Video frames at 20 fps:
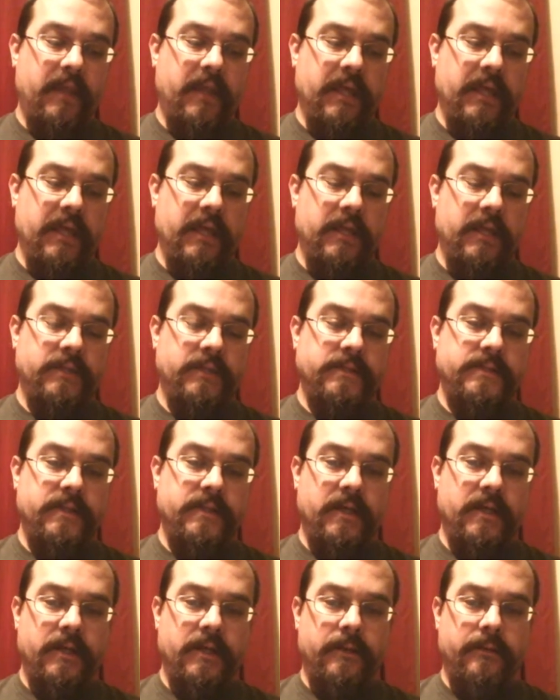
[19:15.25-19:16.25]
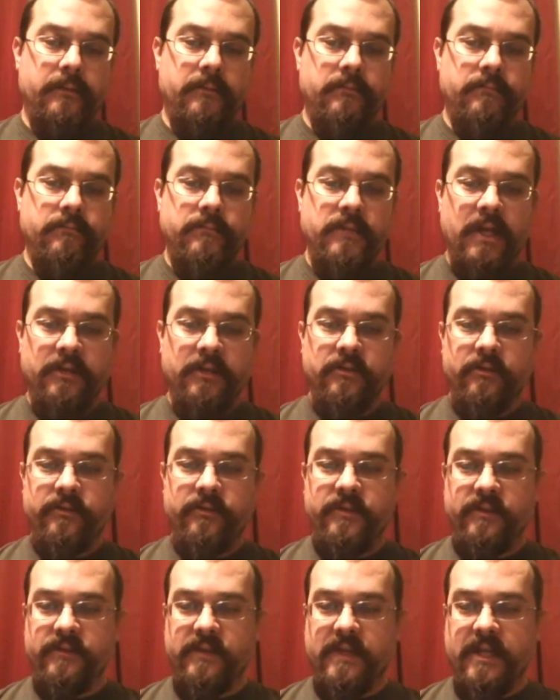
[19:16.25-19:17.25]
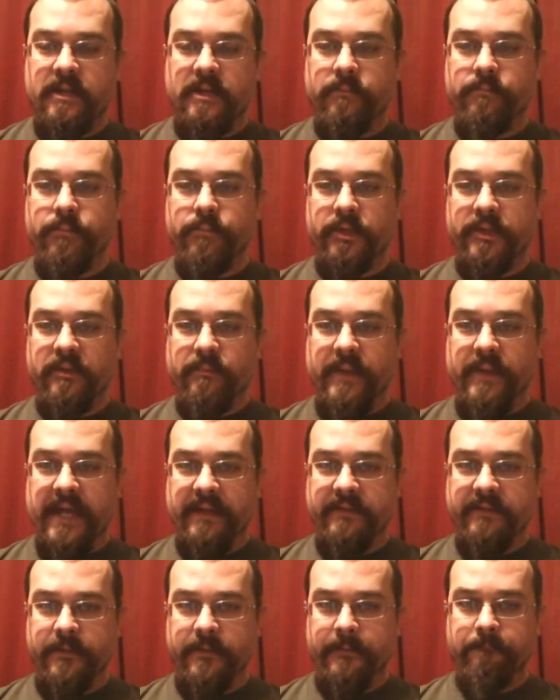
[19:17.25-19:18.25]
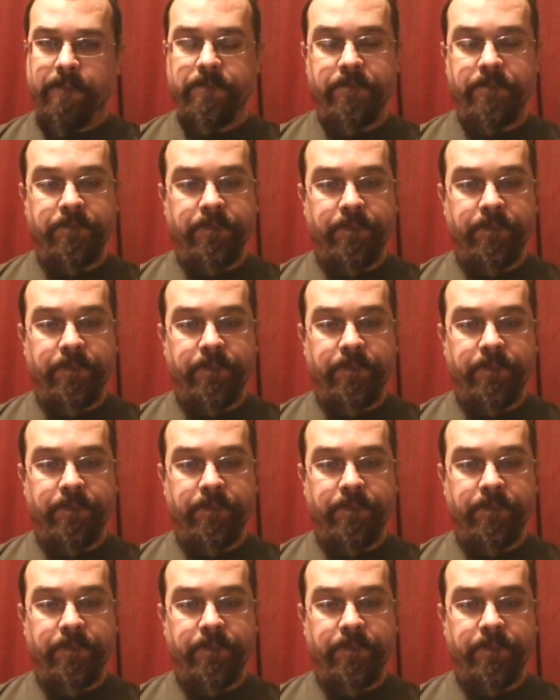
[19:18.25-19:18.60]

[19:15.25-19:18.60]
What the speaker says: And Noctos just kind of bullies past him